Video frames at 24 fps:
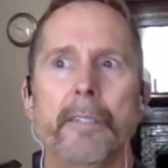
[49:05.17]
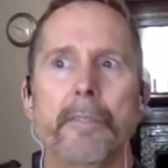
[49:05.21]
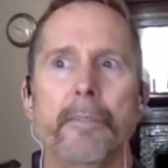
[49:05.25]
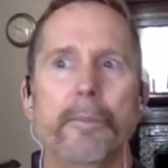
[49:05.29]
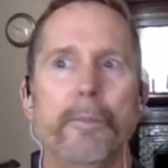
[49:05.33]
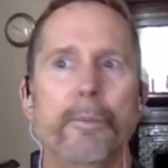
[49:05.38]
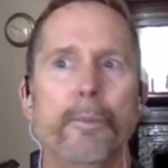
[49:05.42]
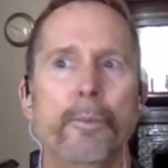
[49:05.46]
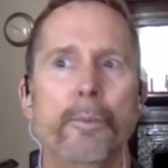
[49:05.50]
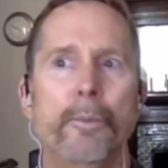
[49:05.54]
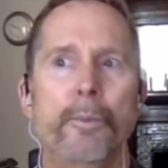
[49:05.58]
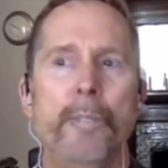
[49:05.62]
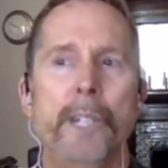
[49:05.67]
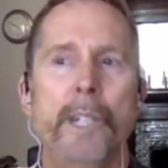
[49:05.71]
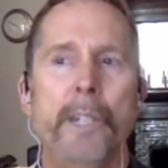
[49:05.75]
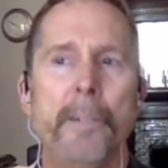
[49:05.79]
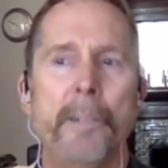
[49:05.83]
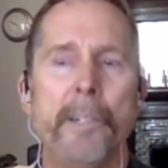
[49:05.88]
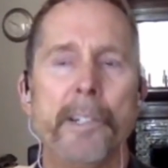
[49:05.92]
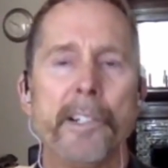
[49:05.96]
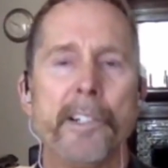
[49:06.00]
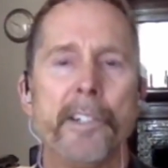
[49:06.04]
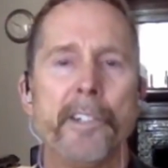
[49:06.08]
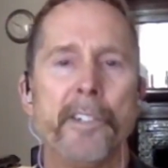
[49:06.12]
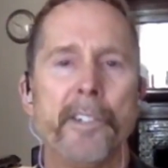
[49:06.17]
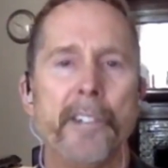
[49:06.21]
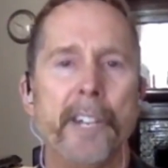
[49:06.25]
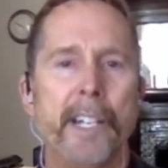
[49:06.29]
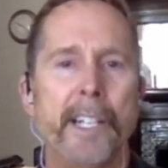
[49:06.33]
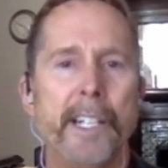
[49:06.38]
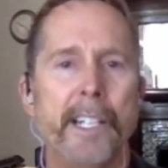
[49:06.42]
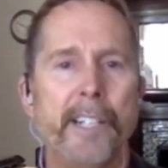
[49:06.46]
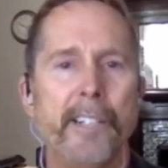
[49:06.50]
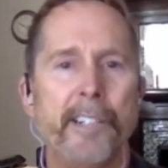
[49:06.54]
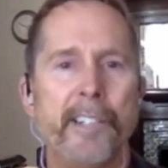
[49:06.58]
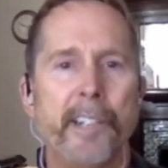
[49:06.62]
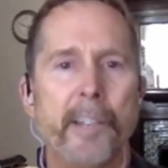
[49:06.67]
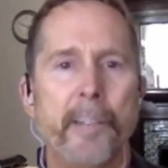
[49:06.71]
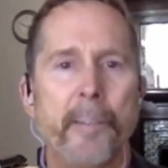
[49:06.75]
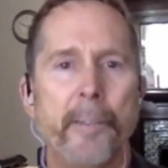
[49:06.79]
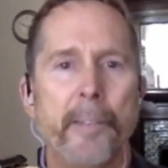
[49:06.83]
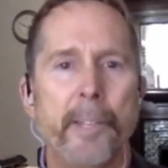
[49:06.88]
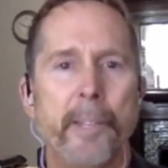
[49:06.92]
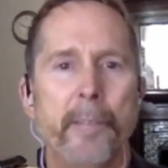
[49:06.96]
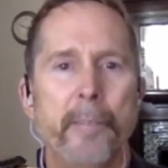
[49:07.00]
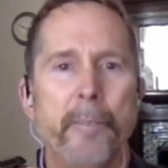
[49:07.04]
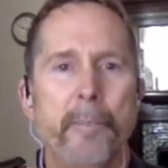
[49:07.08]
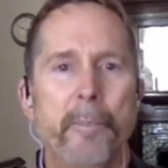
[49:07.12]
we were creating
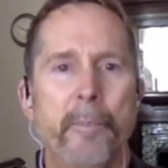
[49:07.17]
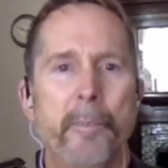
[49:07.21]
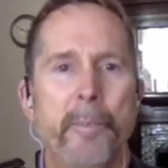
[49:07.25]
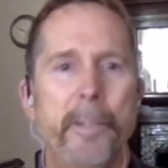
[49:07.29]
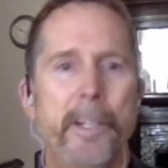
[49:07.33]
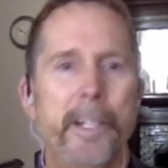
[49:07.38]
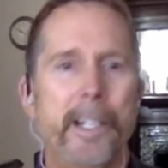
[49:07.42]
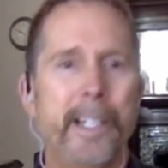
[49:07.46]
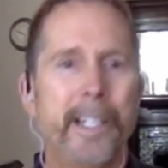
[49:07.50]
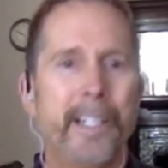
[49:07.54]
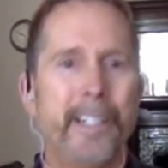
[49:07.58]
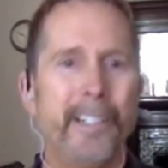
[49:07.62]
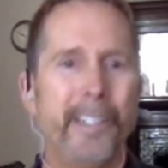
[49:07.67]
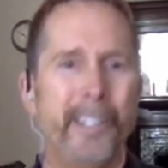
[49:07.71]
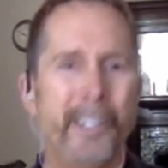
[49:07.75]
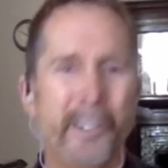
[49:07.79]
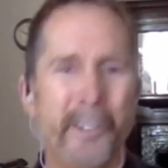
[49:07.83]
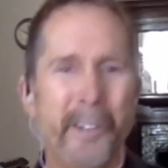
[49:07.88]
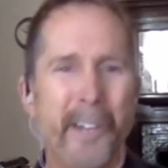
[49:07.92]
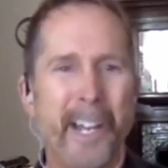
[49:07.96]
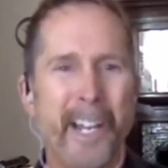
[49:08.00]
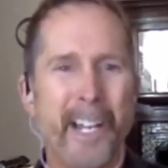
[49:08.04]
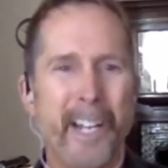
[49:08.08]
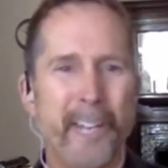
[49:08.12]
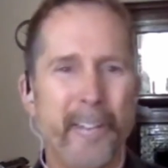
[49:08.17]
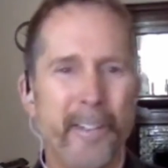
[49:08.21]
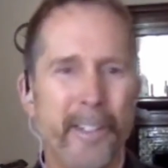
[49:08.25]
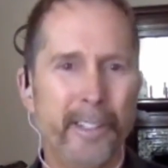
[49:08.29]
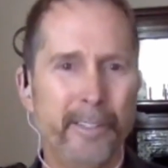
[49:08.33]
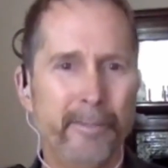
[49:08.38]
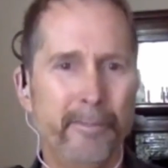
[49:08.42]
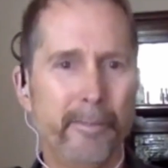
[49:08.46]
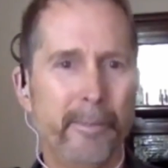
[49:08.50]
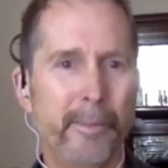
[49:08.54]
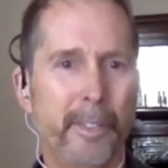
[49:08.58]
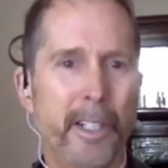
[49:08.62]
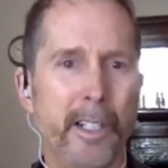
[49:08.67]
something big in New Haven,